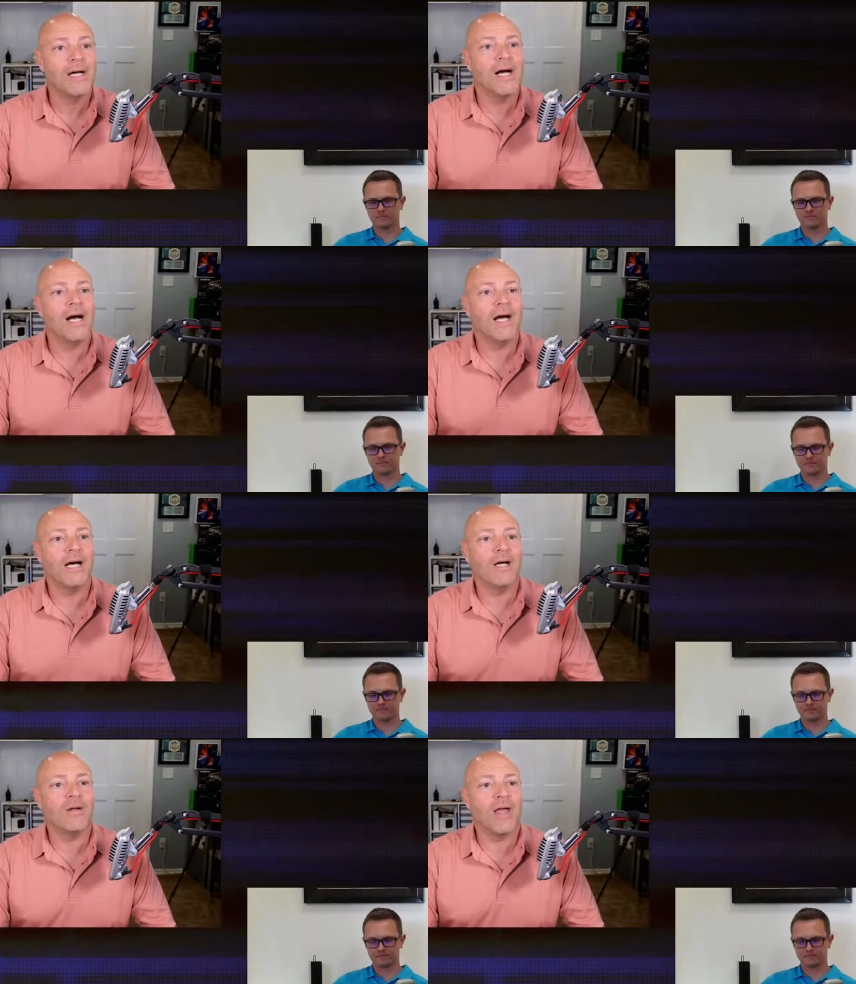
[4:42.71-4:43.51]

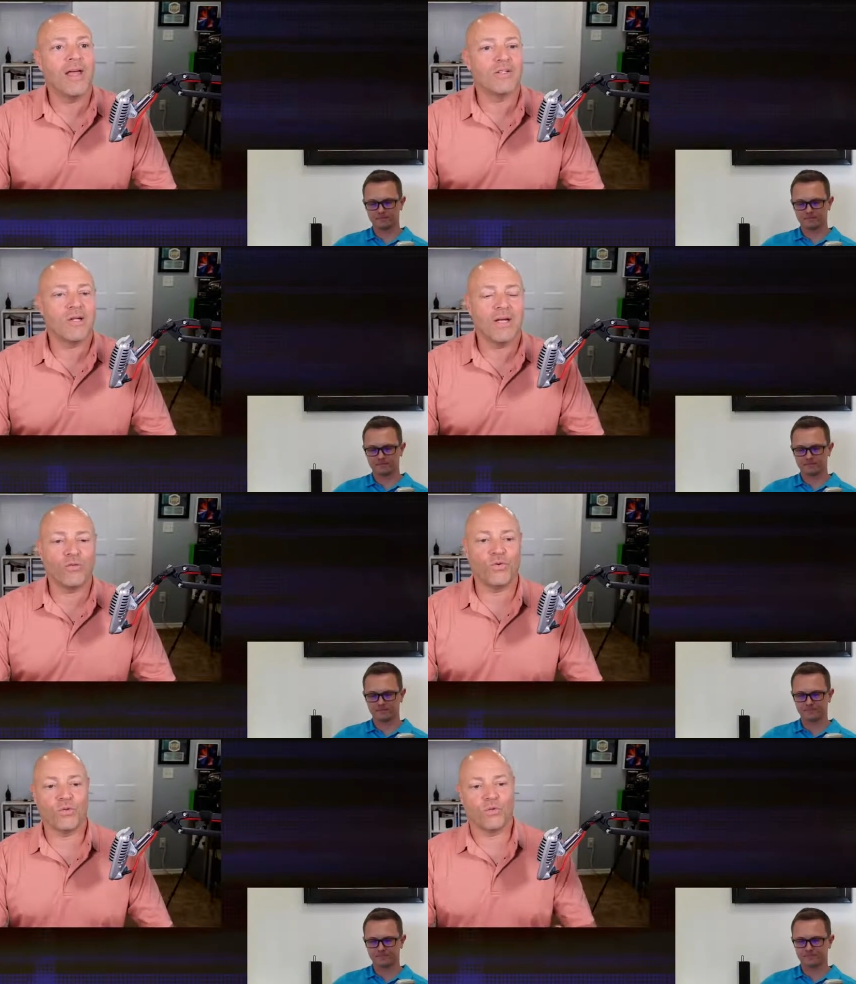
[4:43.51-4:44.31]
Speaker 1: Uh, as you guys
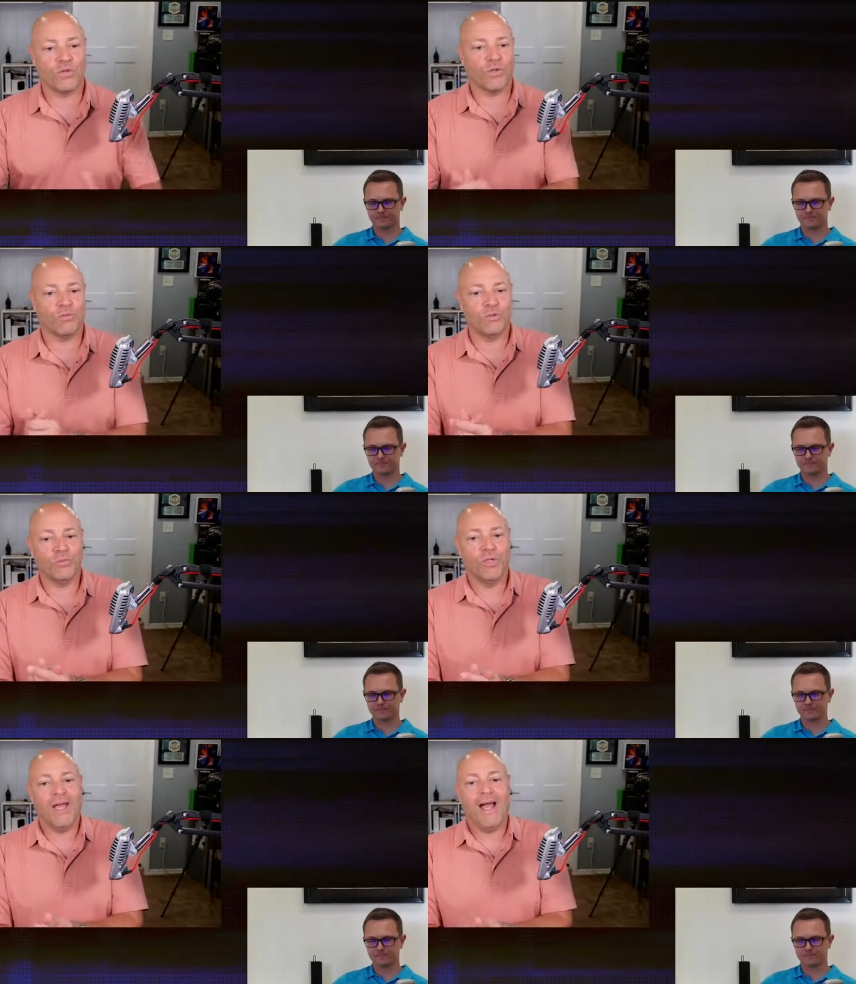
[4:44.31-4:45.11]
filter into the
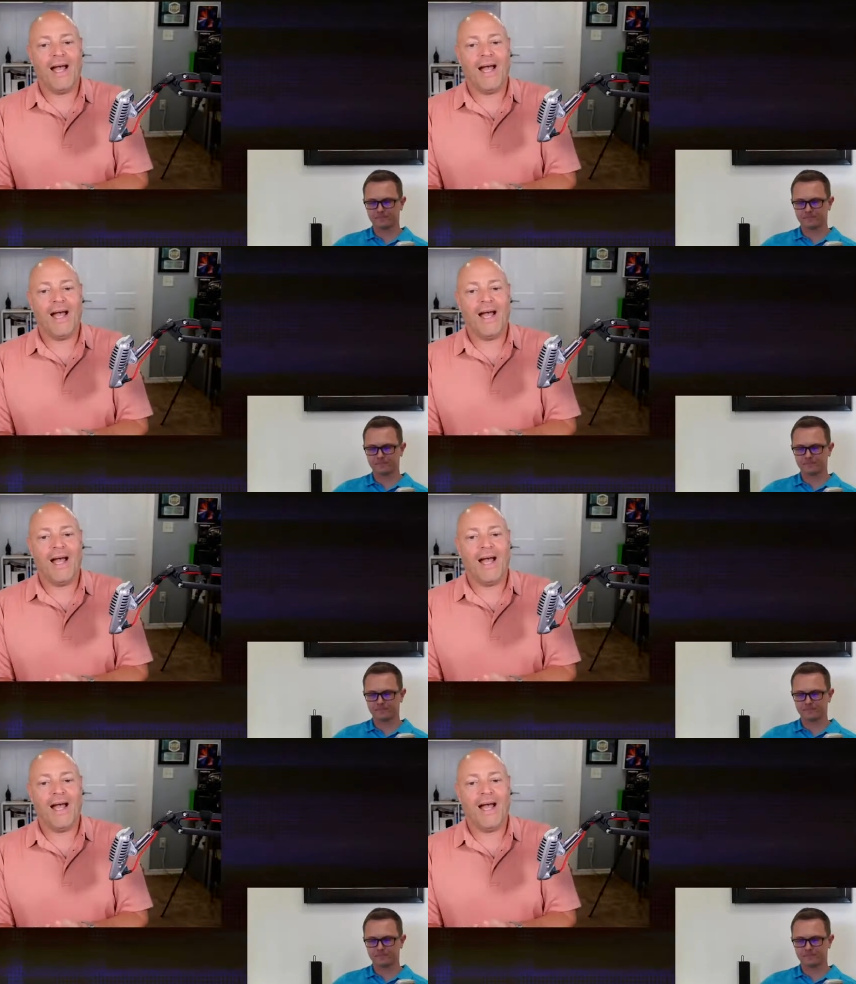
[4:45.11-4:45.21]
room, I